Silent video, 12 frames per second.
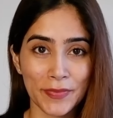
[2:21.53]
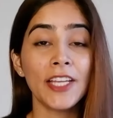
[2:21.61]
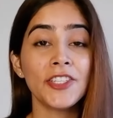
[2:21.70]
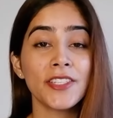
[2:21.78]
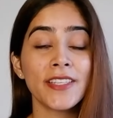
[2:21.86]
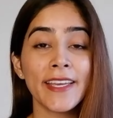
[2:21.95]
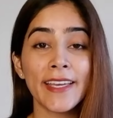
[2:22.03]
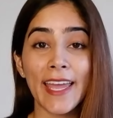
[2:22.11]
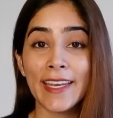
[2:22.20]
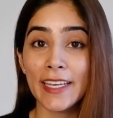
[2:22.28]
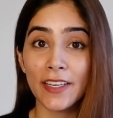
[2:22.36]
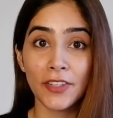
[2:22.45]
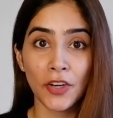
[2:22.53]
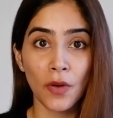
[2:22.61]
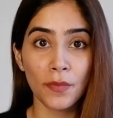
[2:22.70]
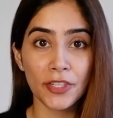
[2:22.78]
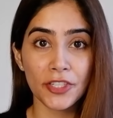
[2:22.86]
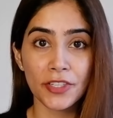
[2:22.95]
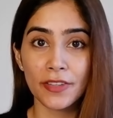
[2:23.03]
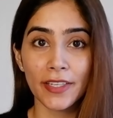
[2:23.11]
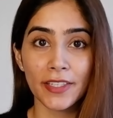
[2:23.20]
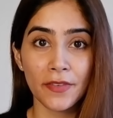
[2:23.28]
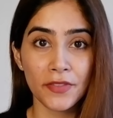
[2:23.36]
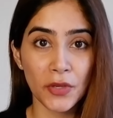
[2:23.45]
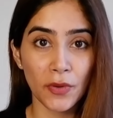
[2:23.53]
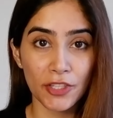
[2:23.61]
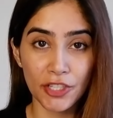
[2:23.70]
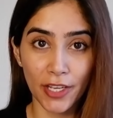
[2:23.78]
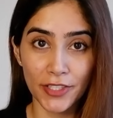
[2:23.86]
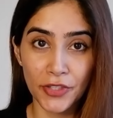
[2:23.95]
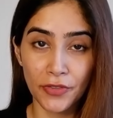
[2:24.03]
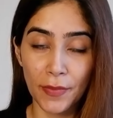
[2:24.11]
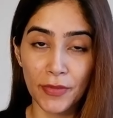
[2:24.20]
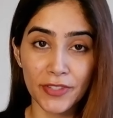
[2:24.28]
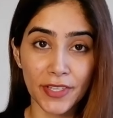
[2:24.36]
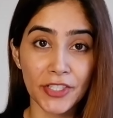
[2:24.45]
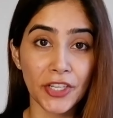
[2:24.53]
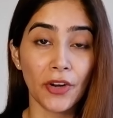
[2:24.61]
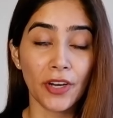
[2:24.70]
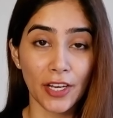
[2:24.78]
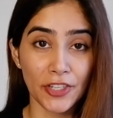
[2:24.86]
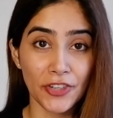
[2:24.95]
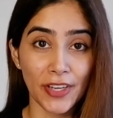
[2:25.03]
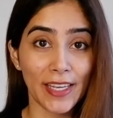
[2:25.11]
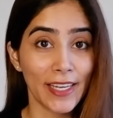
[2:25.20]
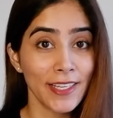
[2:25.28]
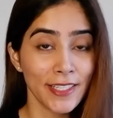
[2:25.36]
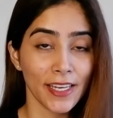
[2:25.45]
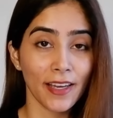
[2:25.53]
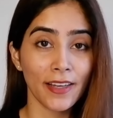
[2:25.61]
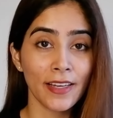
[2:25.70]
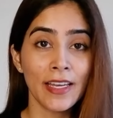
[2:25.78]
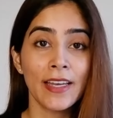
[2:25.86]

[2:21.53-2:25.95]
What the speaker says: And just like any other competition that gives you a chance to represent your country, India,